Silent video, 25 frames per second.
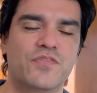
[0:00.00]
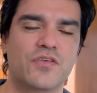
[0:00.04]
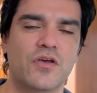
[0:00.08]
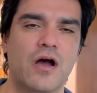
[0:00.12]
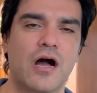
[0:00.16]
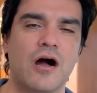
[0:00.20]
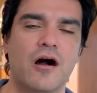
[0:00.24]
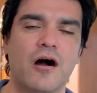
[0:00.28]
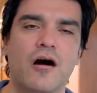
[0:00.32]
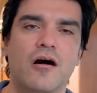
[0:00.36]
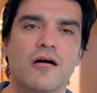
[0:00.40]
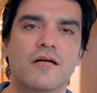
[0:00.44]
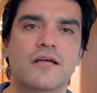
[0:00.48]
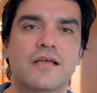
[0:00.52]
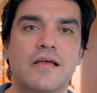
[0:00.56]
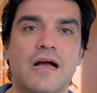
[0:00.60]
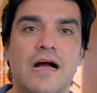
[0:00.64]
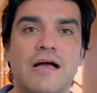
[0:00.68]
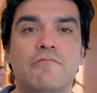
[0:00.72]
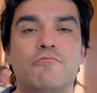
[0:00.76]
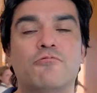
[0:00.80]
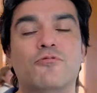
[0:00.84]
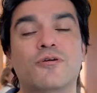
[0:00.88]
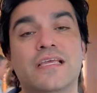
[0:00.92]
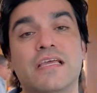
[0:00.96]
So
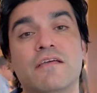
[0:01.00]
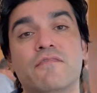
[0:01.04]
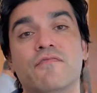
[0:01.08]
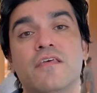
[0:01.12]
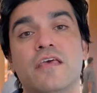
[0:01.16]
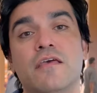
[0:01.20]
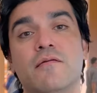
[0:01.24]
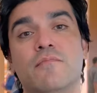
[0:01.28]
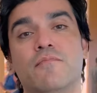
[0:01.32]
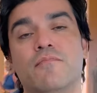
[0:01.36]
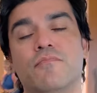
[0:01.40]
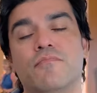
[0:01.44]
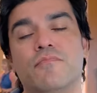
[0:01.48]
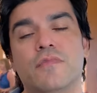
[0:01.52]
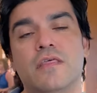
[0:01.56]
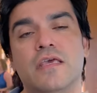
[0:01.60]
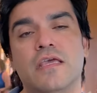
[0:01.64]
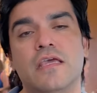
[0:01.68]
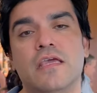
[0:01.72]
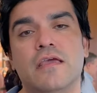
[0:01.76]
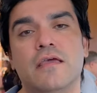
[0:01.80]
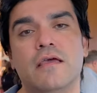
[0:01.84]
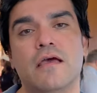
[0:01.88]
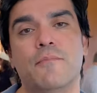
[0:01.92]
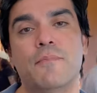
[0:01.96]
I will give him
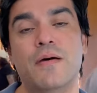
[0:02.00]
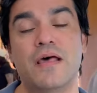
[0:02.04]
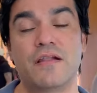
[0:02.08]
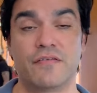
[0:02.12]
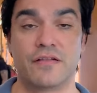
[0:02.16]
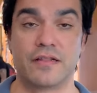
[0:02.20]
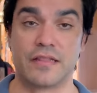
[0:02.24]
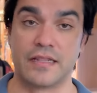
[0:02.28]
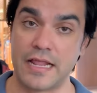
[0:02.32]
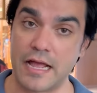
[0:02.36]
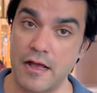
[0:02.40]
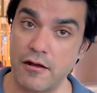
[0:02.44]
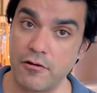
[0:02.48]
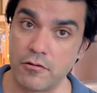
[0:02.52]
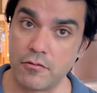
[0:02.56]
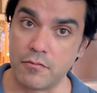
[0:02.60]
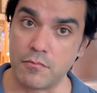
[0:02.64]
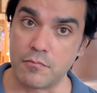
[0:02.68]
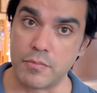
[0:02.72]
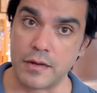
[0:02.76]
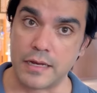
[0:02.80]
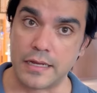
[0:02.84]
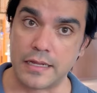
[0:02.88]
the benefit of the doubt, but